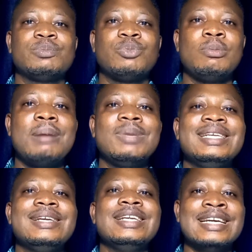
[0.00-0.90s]

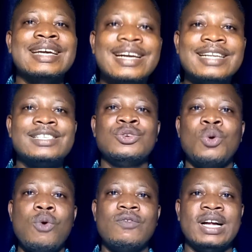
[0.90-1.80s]
probably increasing
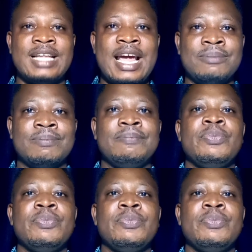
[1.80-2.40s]
over time,